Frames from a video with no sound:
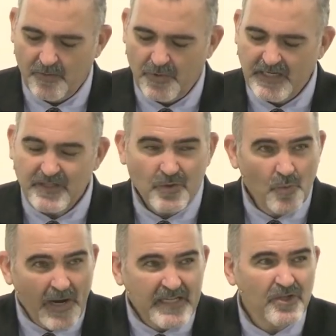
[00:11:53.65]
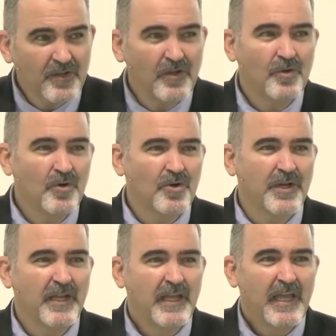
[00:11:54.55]
We need to wait on the Lord
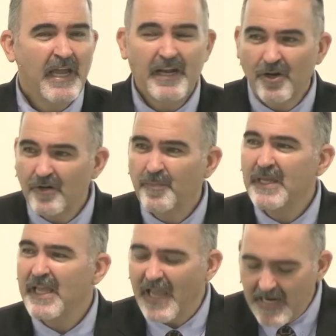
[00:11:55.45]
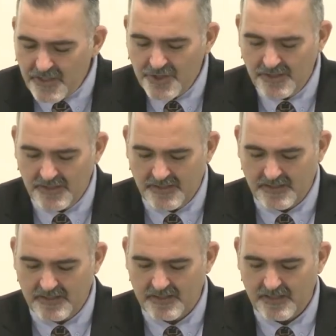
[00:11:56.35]
and not be
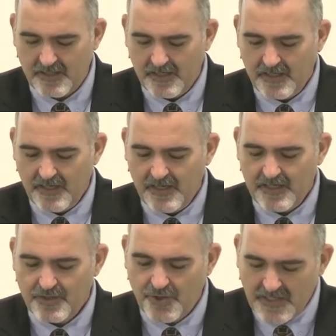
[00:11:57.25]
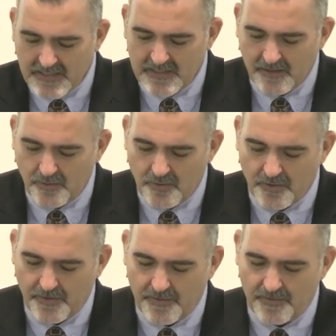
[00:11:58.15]
anxious and trust the Lord.